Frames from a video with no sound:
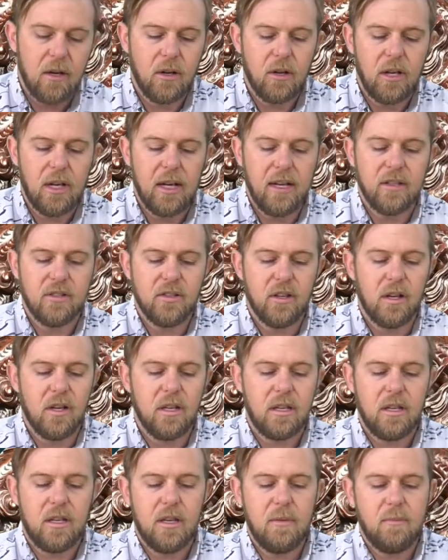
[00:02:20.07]
Okay, so I'll
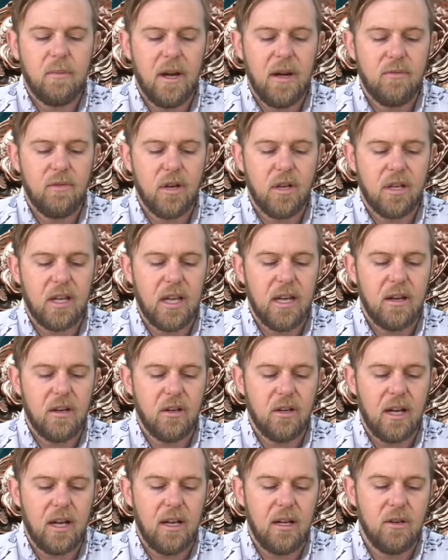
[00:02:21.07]
keep my volcano
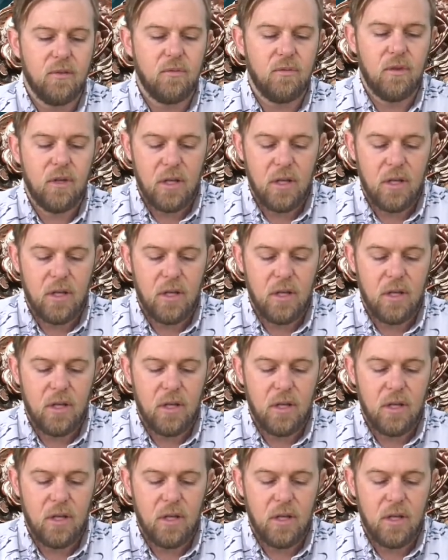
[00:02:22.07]
kind of